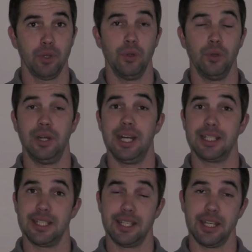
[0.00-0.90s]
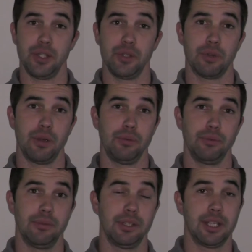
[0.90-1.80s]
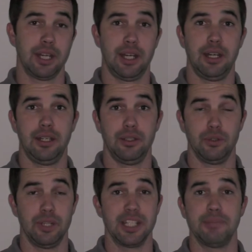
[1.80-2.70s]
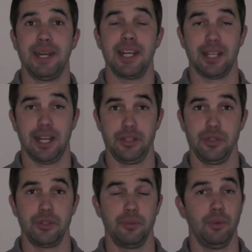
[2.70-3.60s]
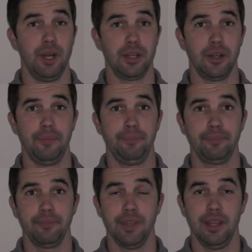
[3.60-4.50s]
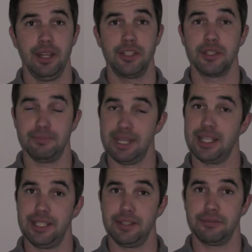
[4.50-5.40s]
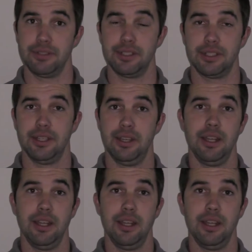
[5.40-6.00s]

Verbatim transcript: or as I say, your own car or a spare car that you can work on, doesn't make a difference.